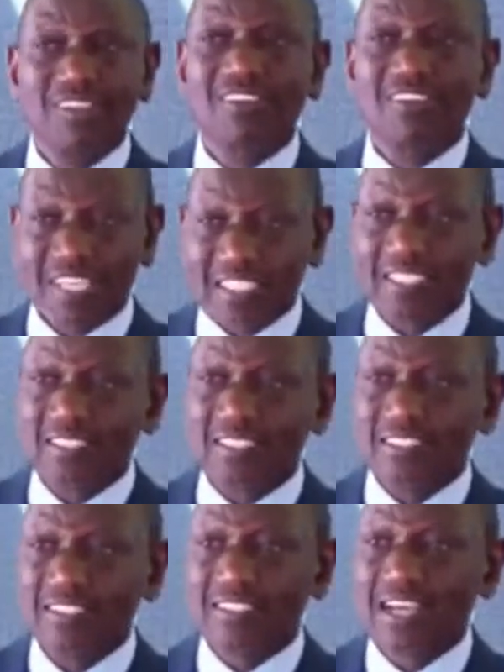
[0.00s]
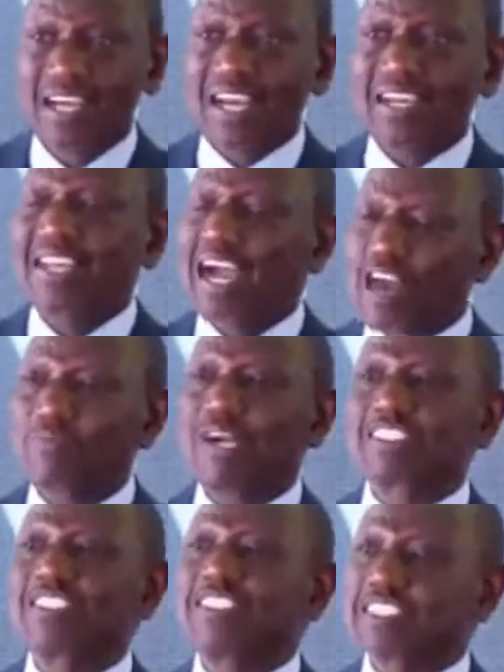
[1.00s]
credit and how
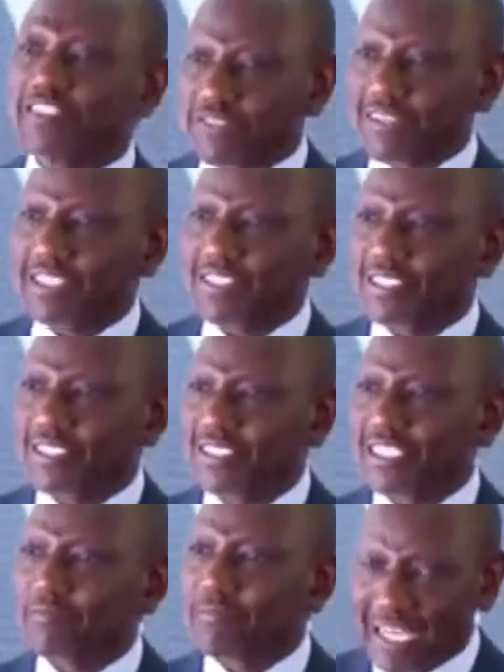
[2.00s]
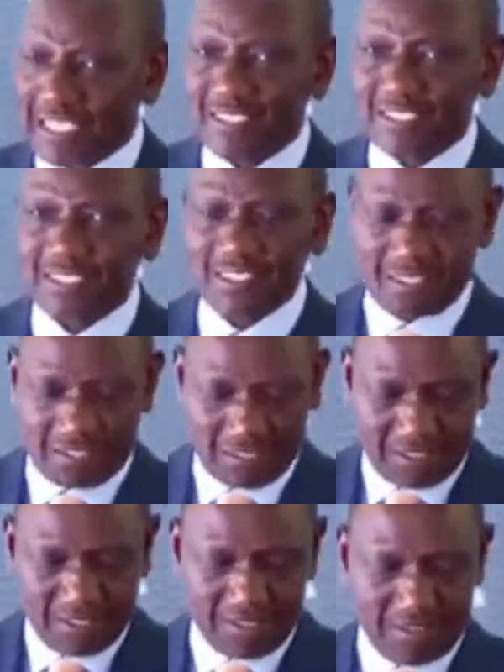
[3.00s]
much difference it makes
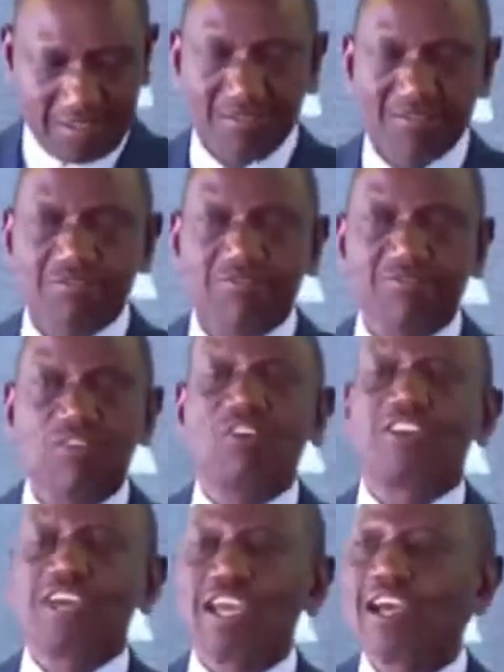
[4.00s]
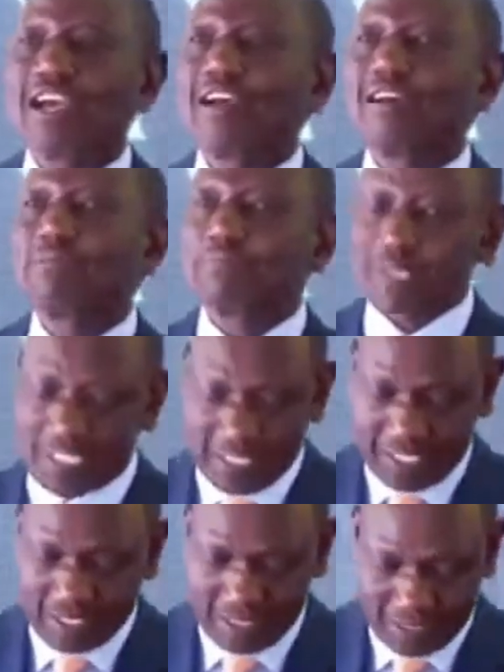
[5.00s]
for their
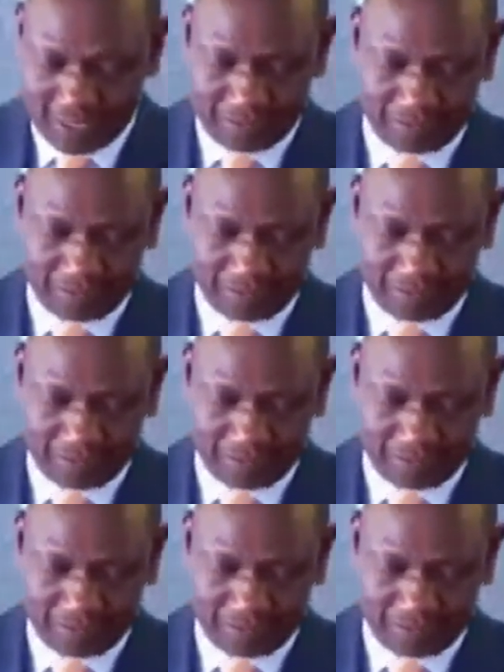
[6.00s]
businesses.